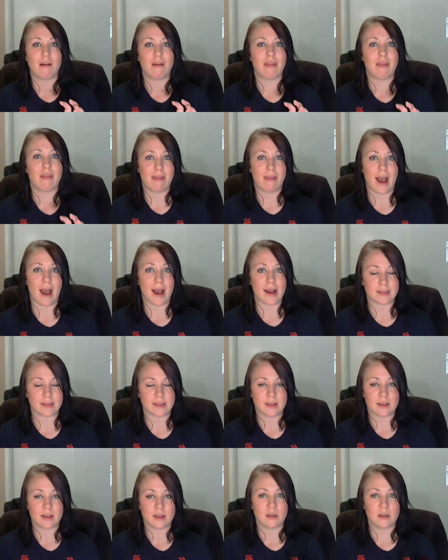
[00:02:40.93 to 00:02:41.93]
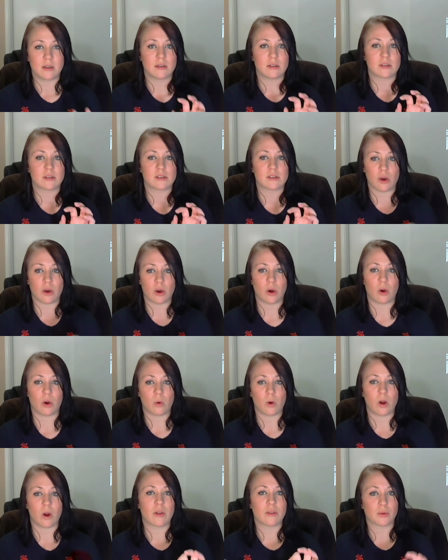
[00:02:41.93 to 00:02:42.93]
that.
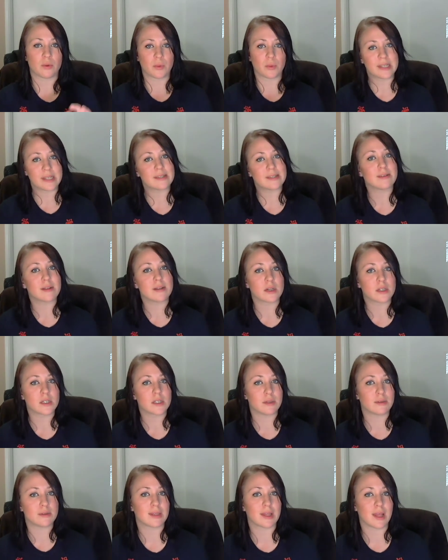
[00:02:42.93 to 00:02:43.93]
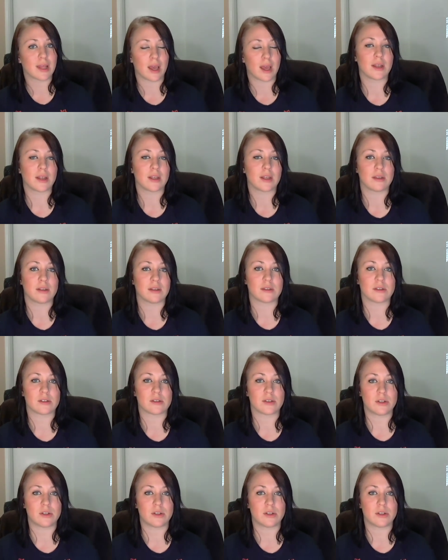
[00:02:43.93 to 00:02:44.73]
So the reason they're doing that is